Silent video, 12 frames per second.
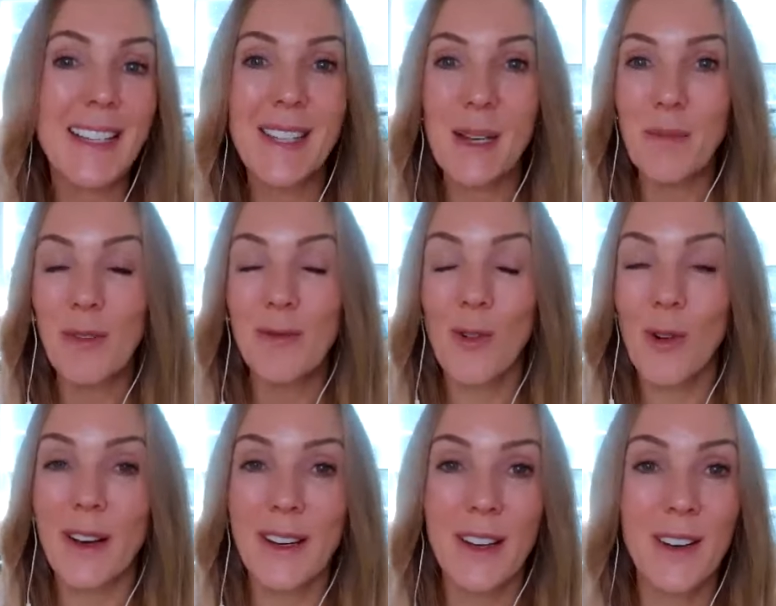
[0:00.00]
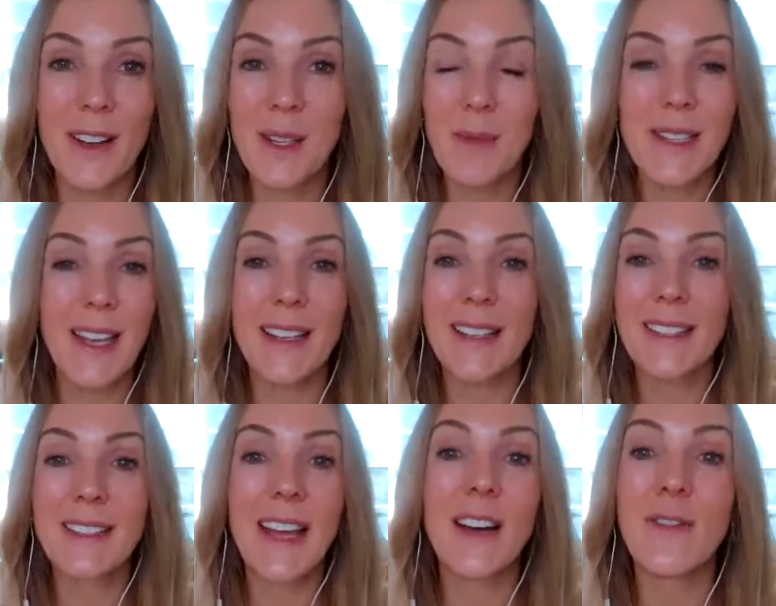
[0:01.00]
I said before, it could also be say
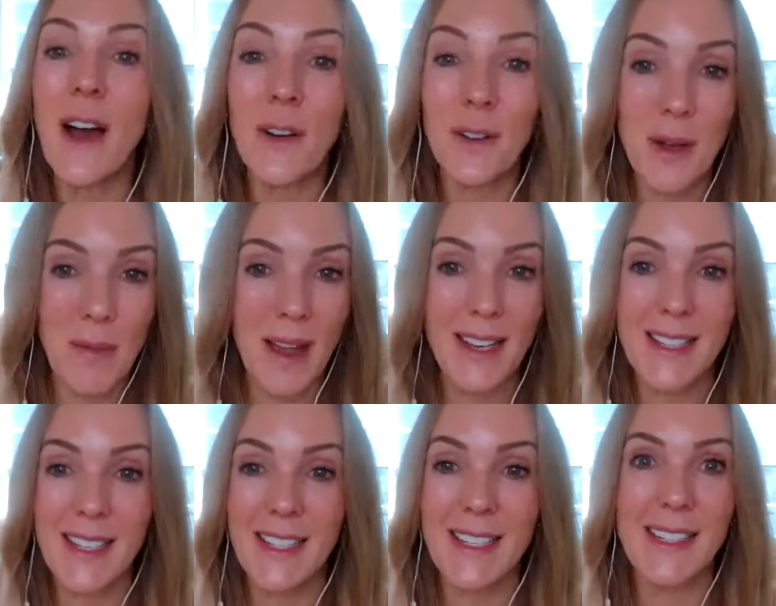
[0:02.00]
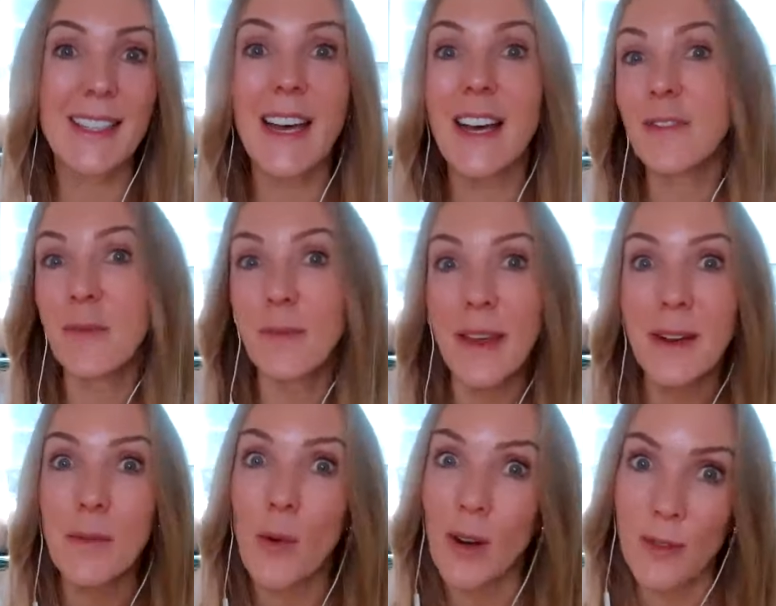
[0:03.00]
love alchemizes, love
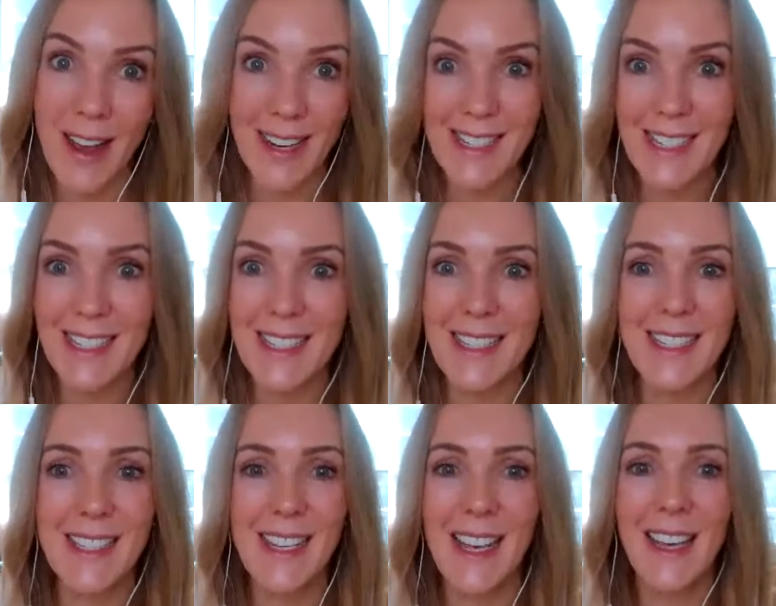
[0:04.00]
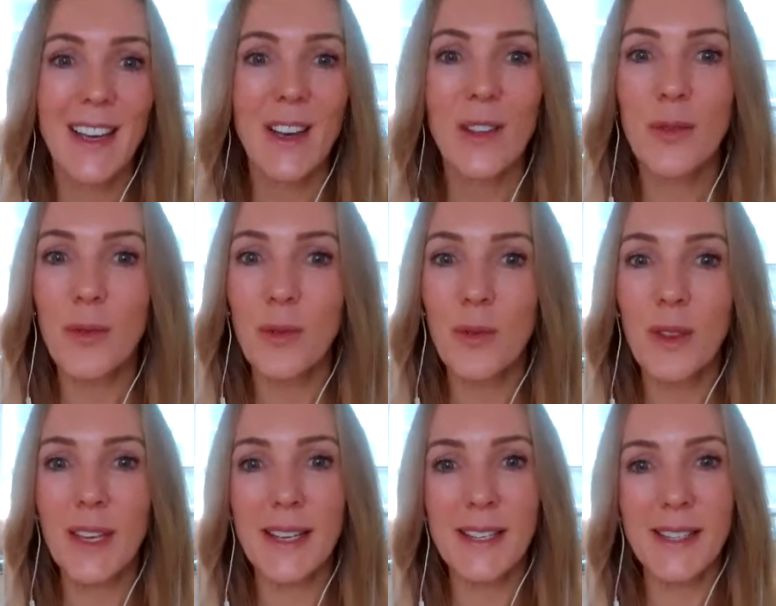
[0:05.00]
metamorphizes through
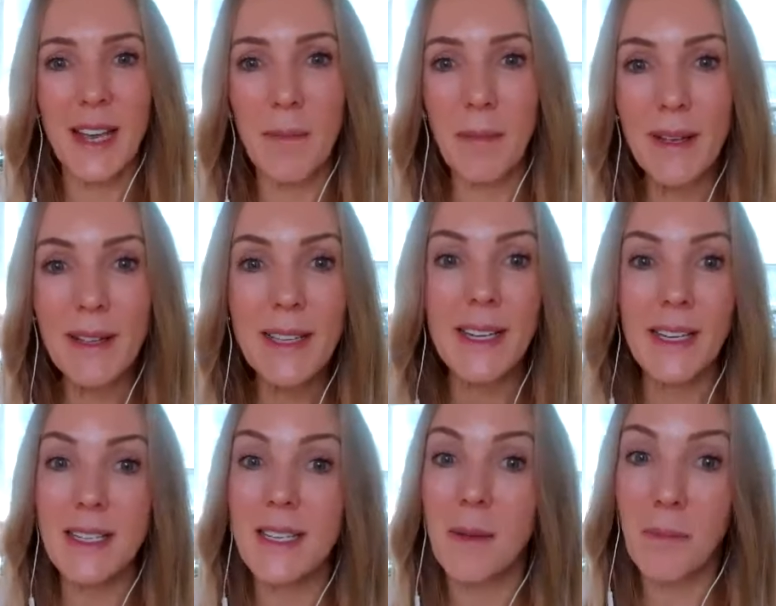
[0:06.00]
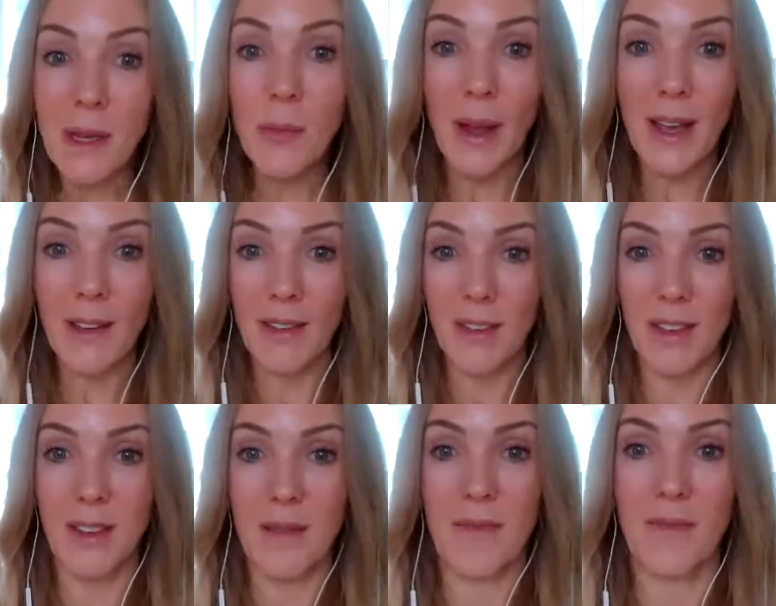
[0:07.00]
this ability to be with.